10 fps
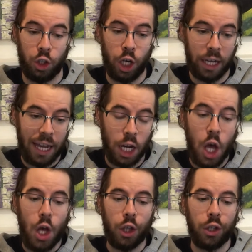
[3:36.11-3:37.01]
again,
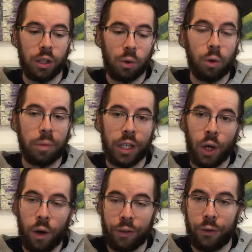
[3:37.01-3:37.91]
you will be
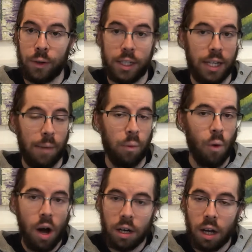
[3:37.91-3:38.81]
going through step
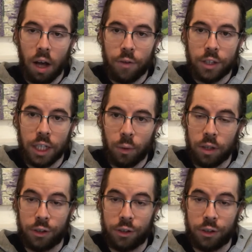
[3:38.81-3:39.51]
1 of the sequence,